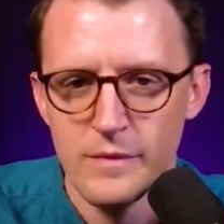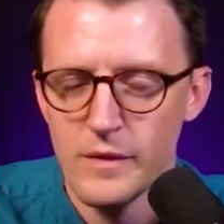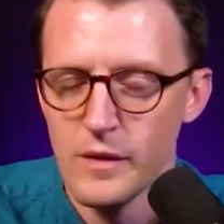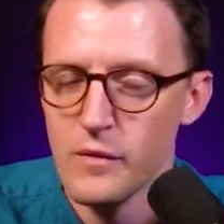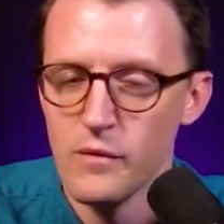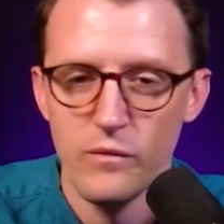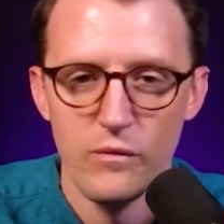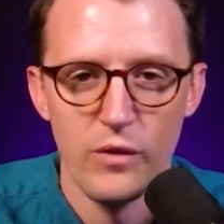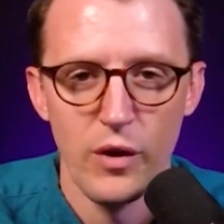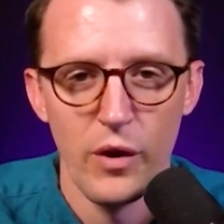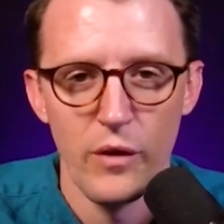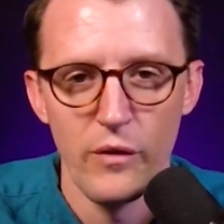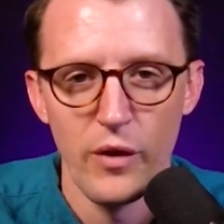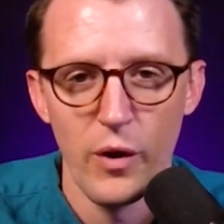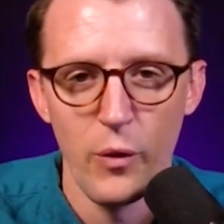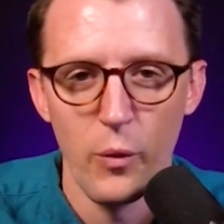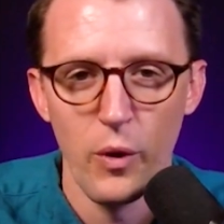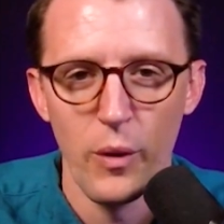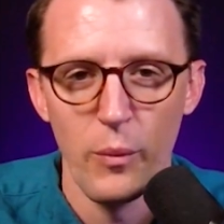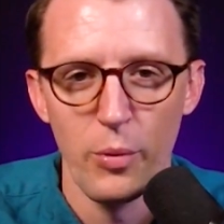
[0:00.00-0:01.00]
Very,
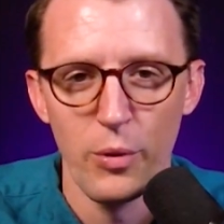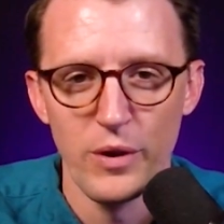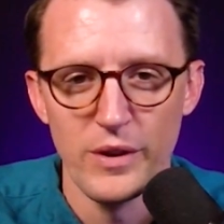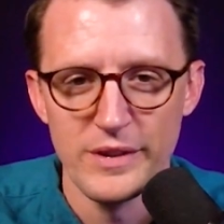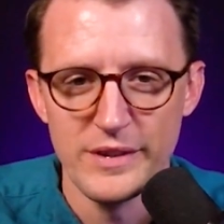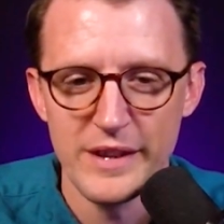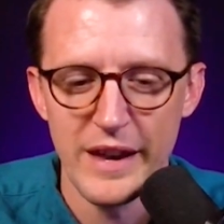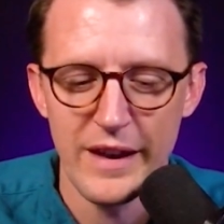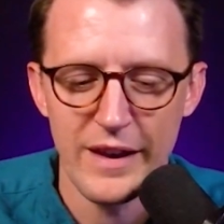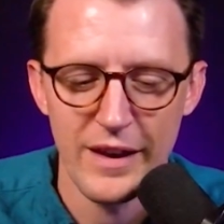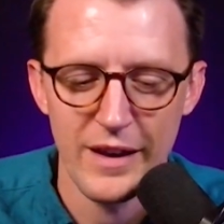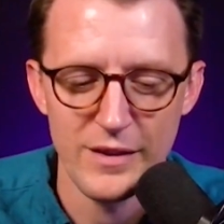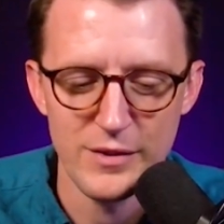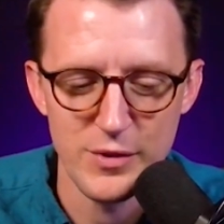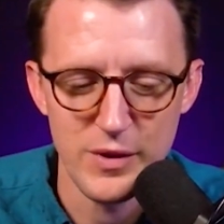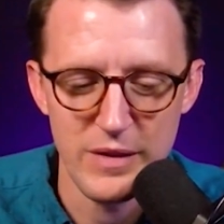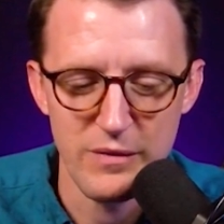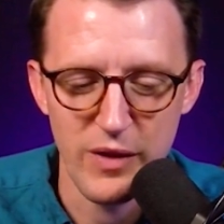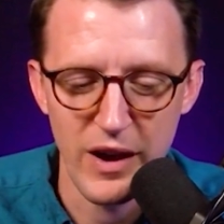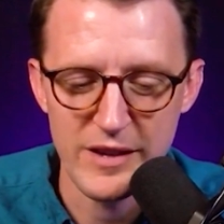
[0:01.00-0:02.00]
very well put. Dan
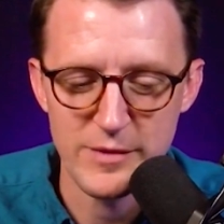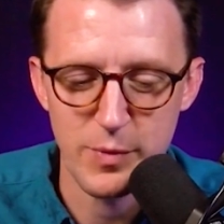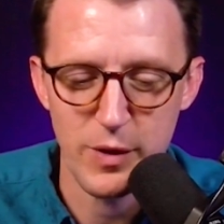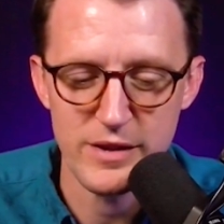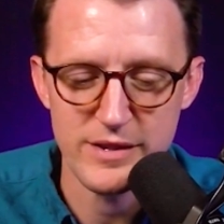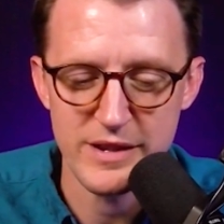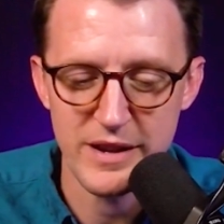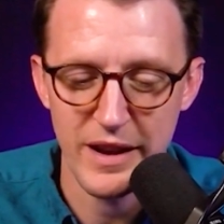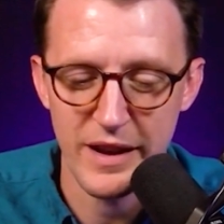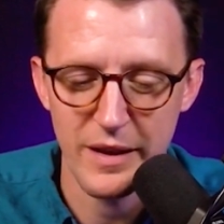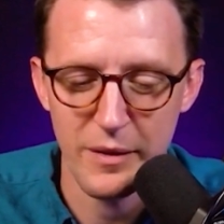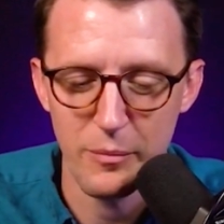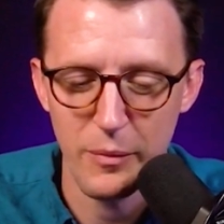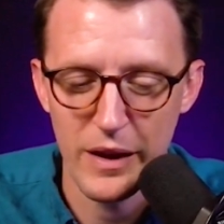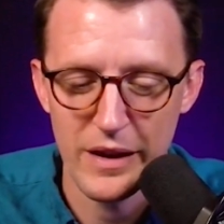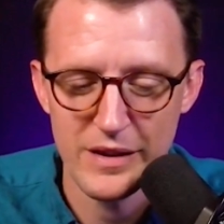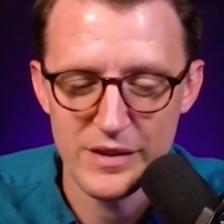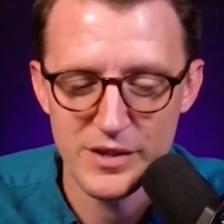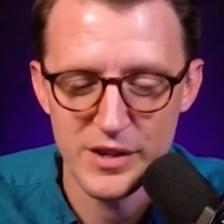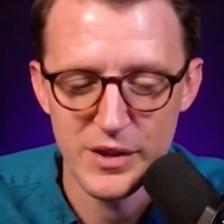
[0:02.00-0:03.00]
Gundry, Vice President and
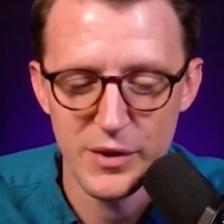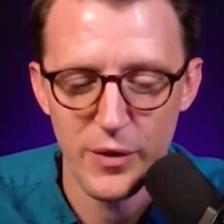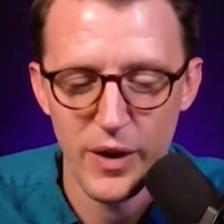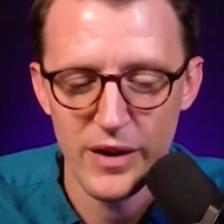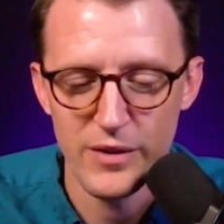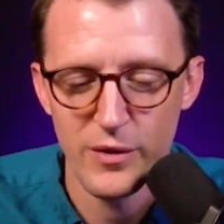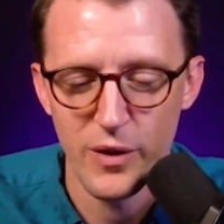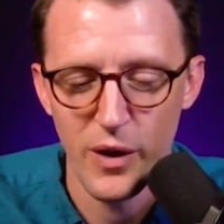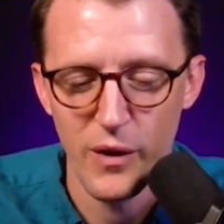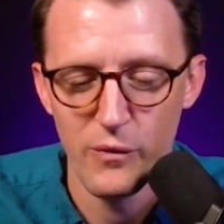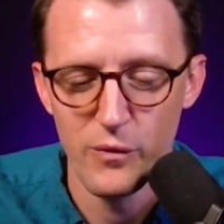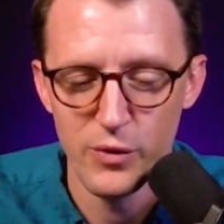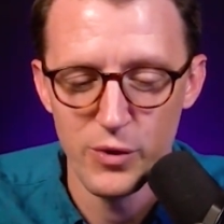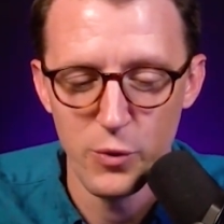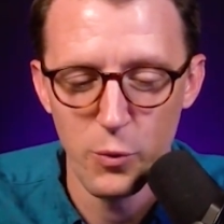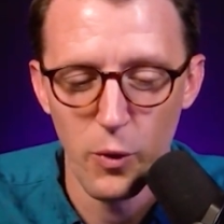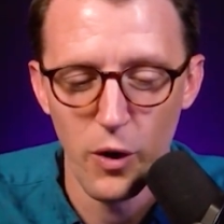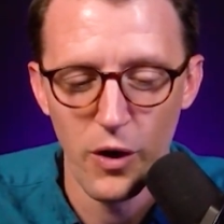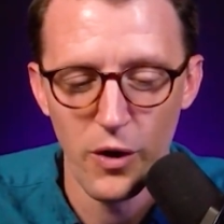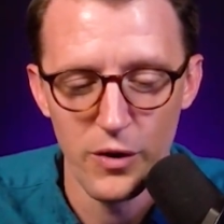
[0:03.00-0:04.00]
Managing Director of
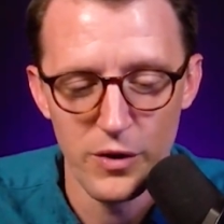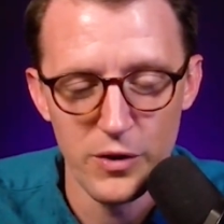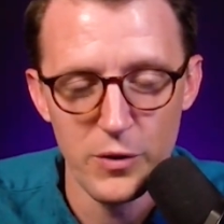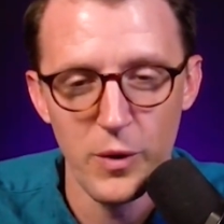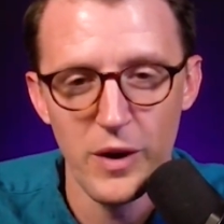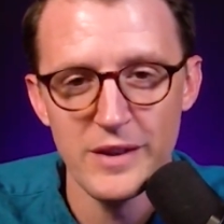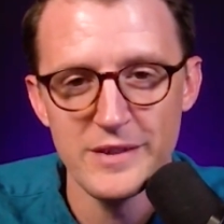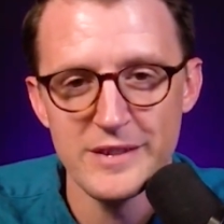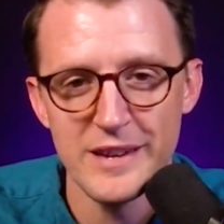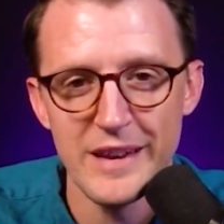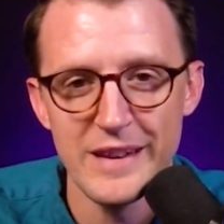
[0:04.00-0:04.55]
VuWall USA.